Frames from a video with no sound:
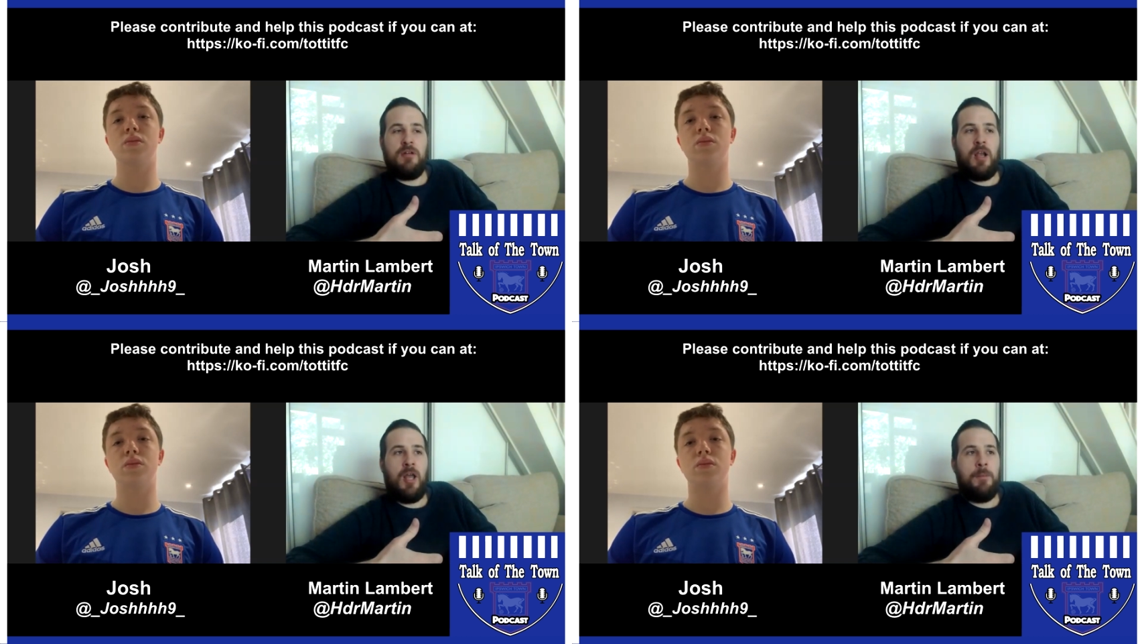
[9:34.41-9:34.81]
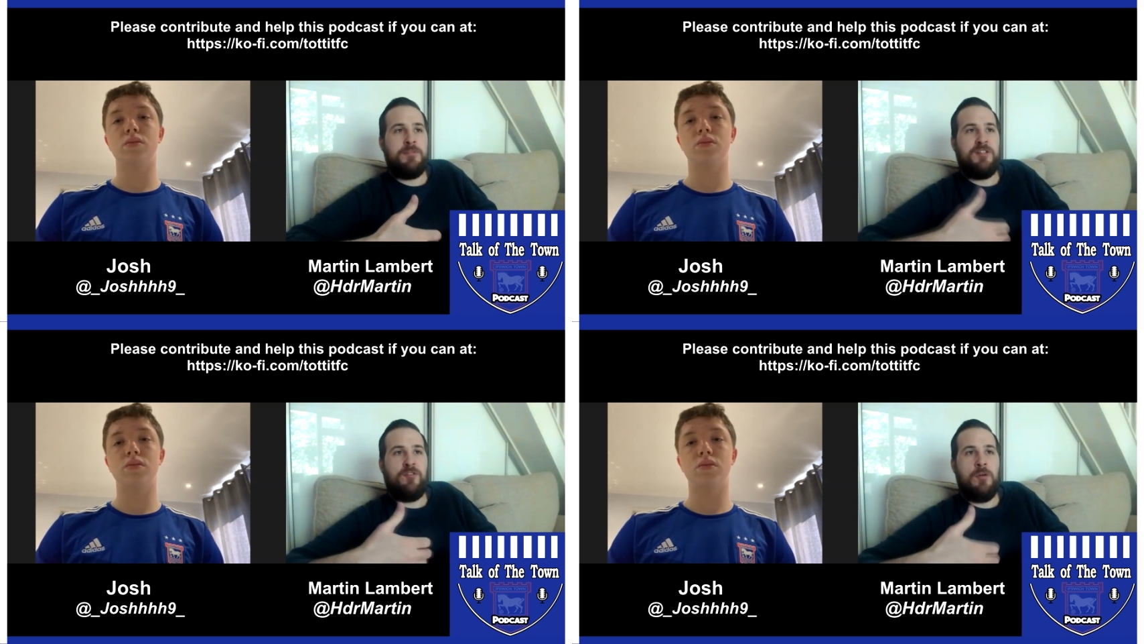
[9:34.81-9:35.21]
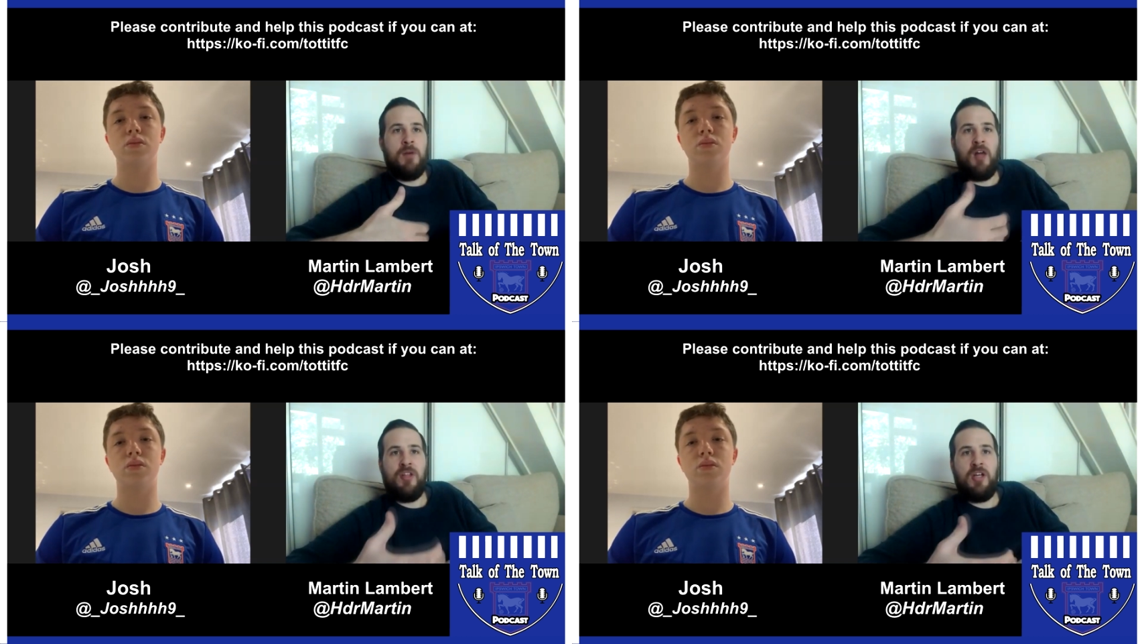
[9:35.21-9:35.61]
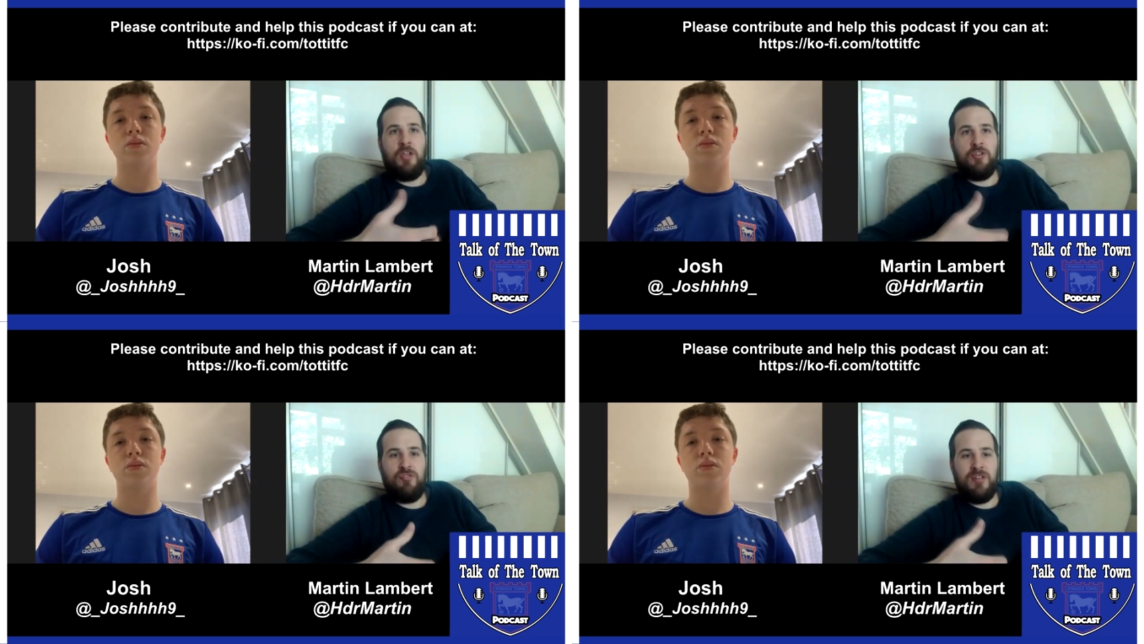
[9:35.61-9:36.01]
Speaker 1: clubs from other
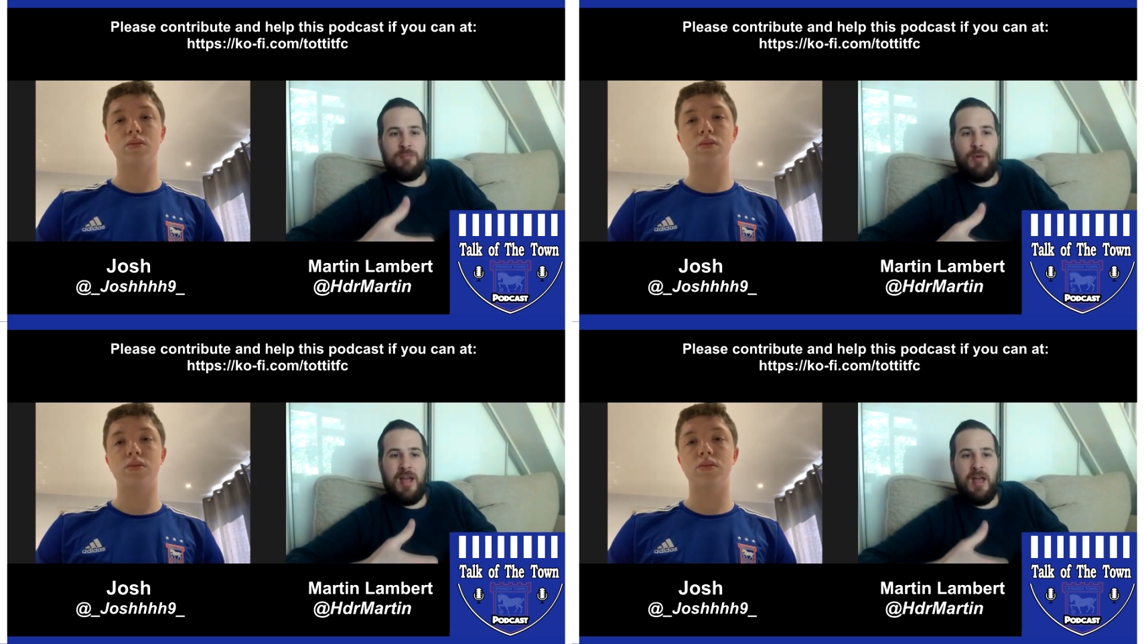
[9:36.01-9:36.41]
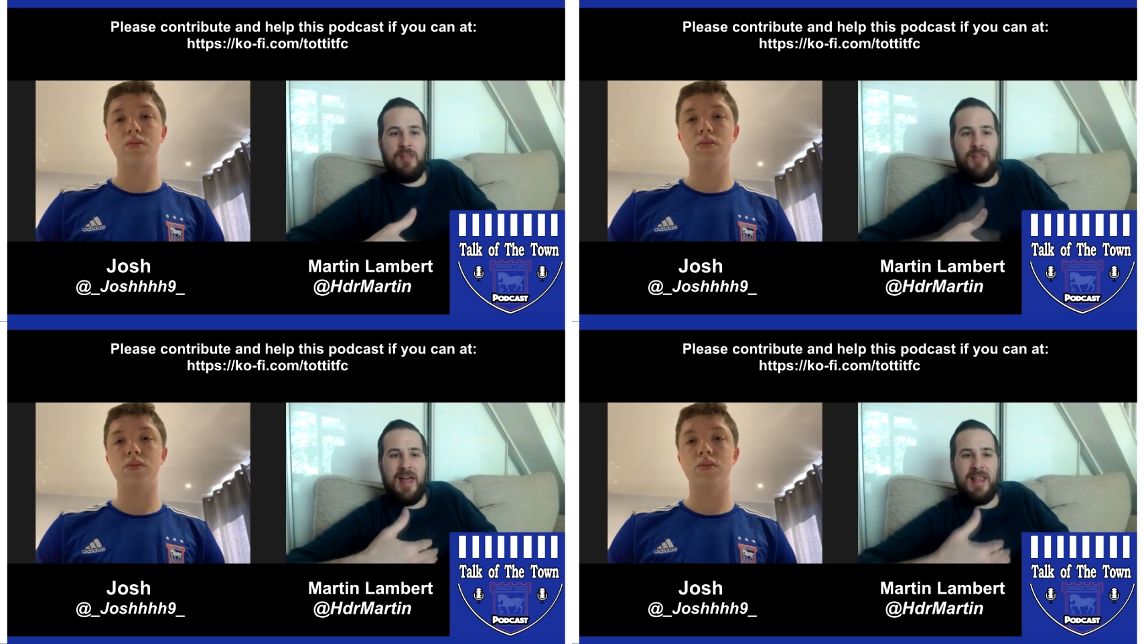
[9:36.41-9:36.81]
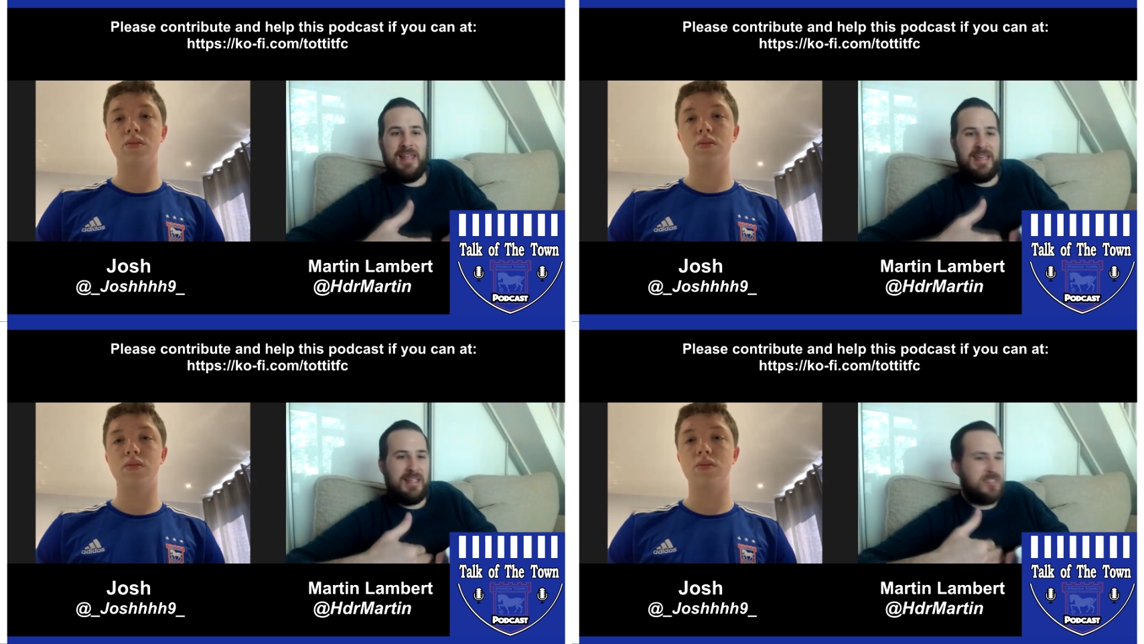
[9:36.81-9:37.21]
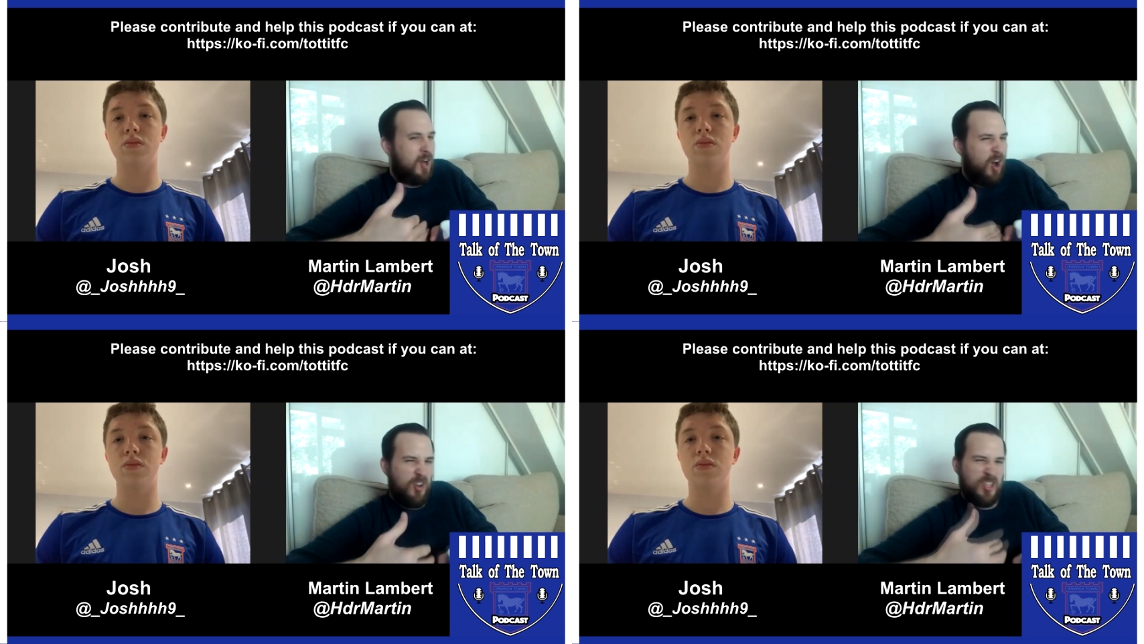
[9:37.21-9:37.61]
countries where their leagues
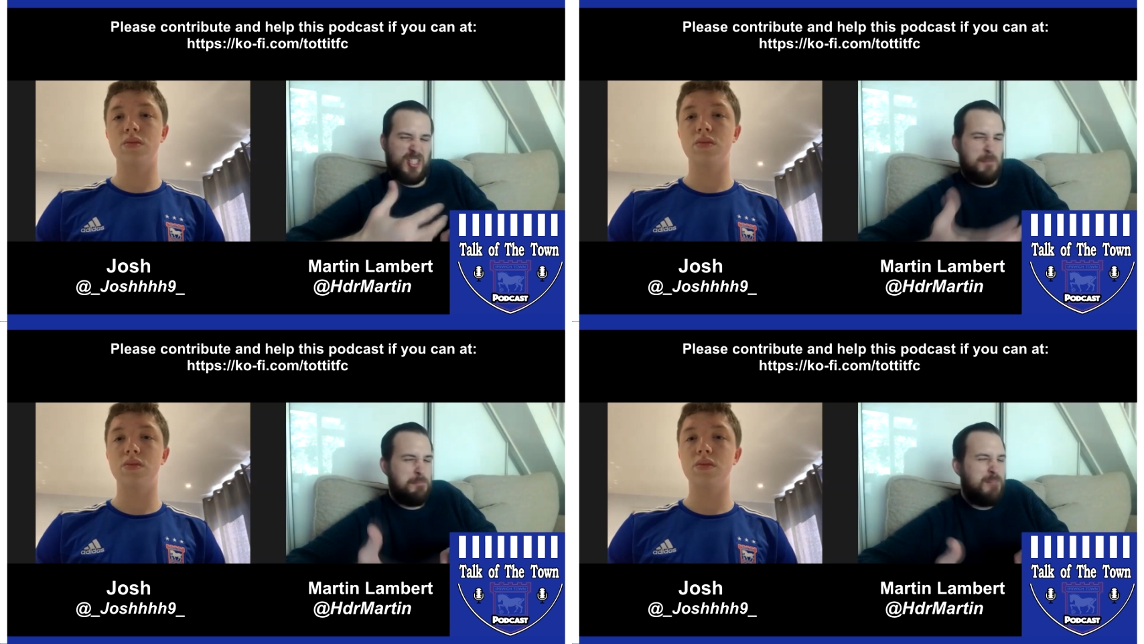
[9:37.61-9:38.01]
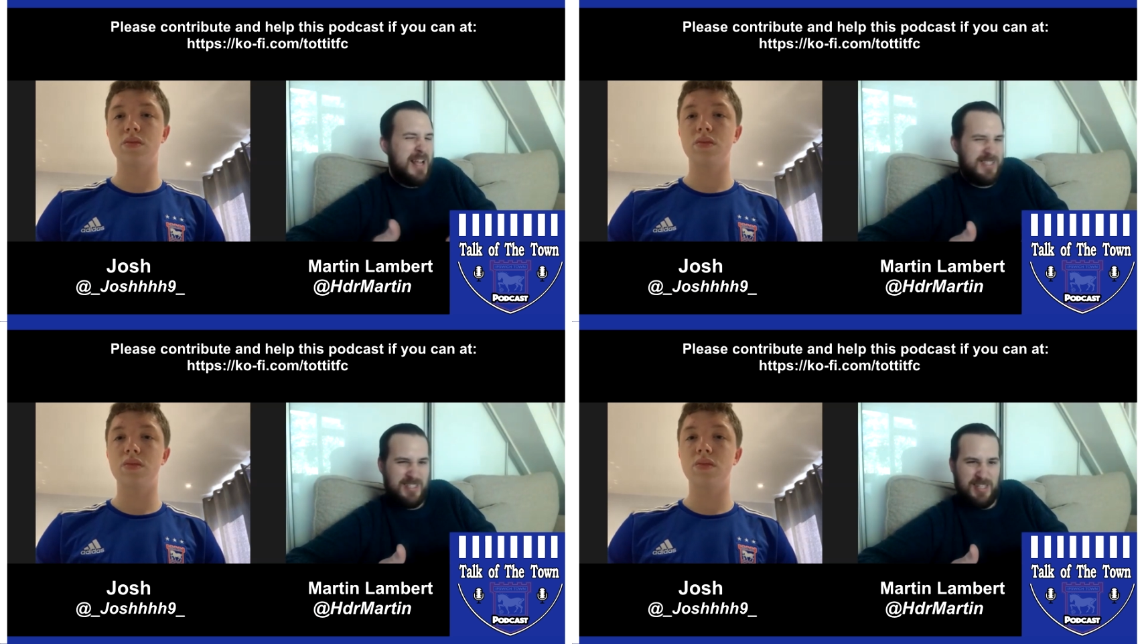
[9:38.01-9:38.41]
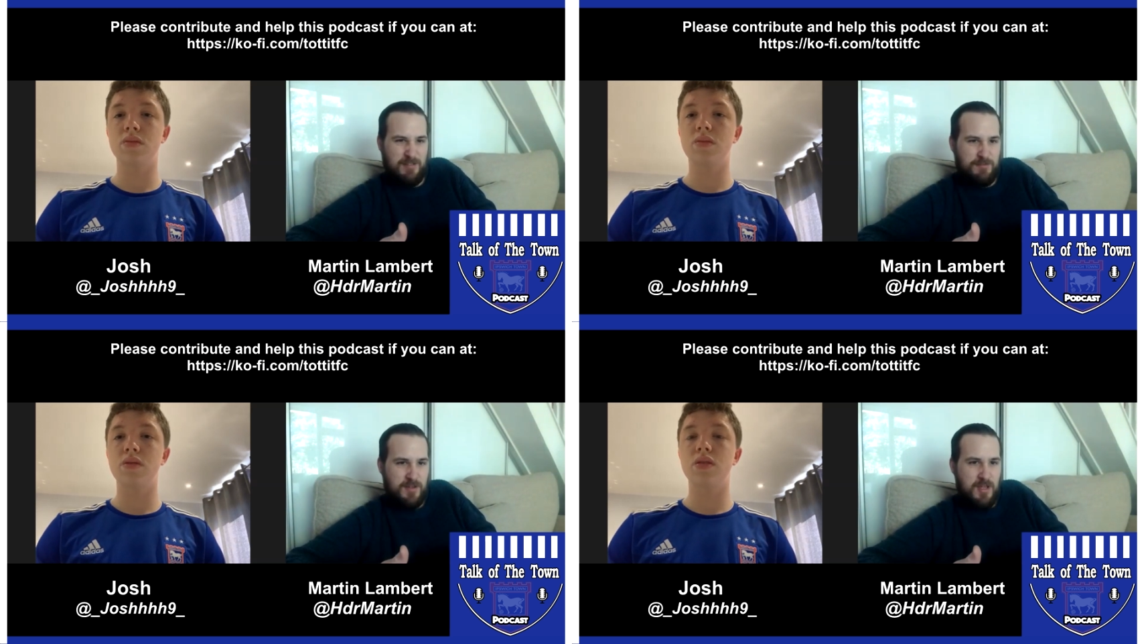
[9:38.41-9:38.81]
aren't as competitive.